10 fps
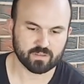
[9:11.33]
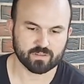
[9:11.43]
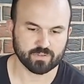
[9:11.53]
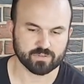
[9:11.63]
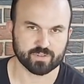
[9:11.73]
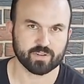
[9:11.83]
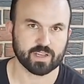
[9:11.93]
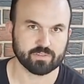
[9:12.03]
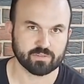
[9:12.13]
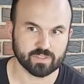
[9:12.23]
you
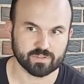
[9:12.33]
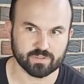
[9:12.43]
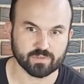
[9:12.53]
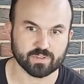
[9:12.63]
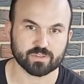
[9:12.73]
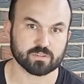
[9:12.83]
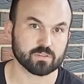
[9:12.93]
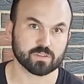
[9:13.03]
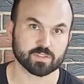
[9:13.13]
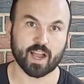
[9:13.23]
have no issues. It's
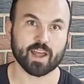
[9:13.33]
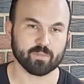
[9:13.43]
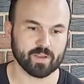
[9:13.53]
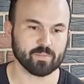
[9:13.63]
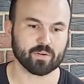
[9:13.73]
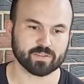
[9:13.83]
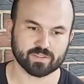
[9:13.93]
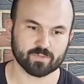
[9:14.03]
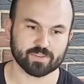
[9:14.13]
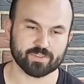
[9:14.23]
the China-made parts
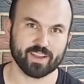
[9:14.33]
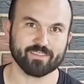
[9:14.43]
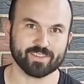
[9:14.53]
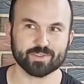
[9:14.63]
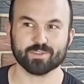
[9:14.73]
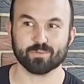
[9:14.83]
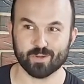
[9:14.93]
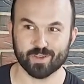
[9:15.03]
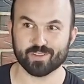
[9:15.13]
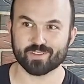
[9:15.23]
is what you have issues
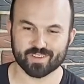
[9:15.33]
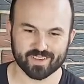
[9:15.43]
with.